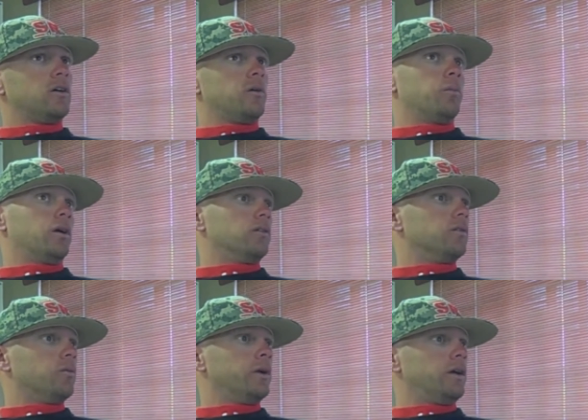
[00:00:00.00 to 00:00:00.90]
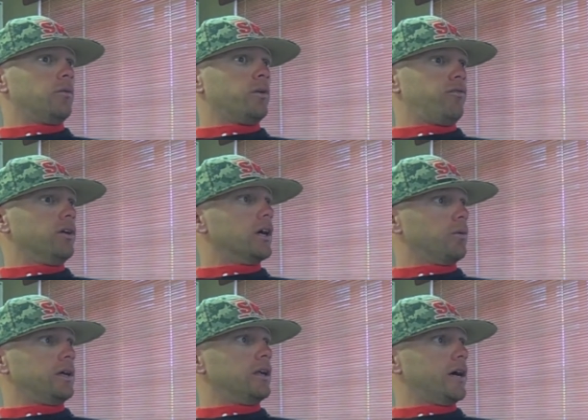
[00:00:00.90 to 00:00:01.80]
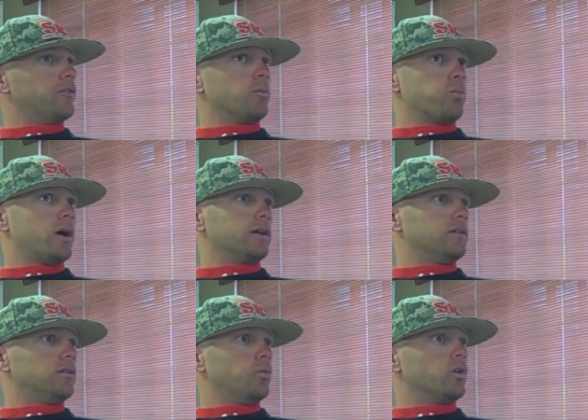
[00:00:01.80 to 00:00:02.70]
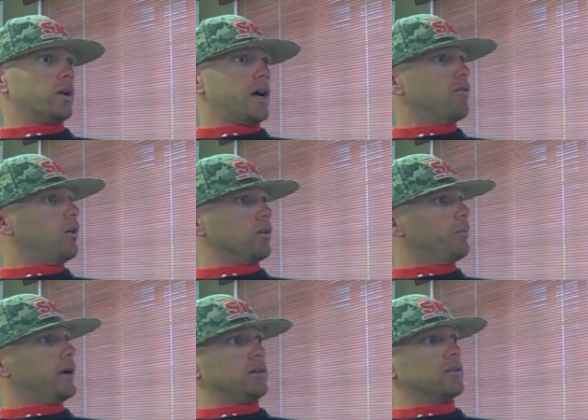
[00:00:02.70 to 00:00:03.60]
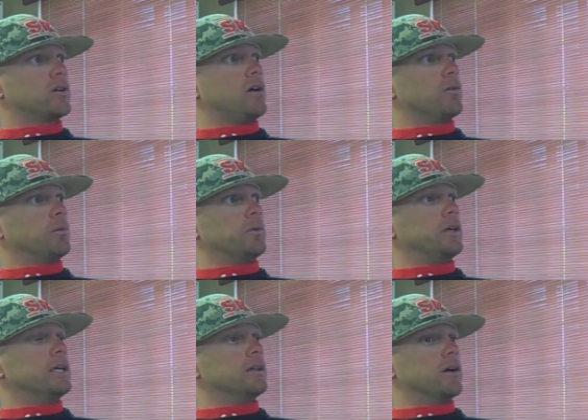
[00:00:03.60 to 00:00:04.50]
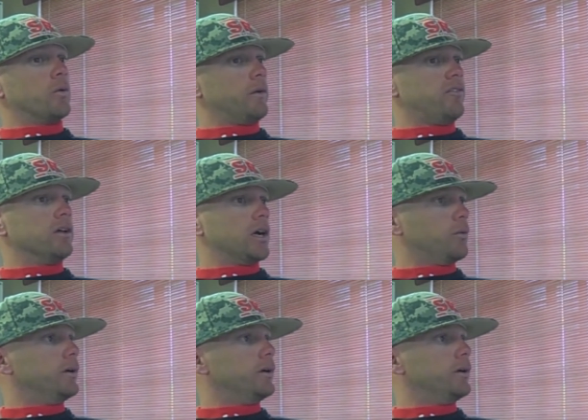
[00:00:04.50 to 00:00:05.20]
but we feel like we get after in practice, and we're going to have all the bases covered. When we get there, we feel like we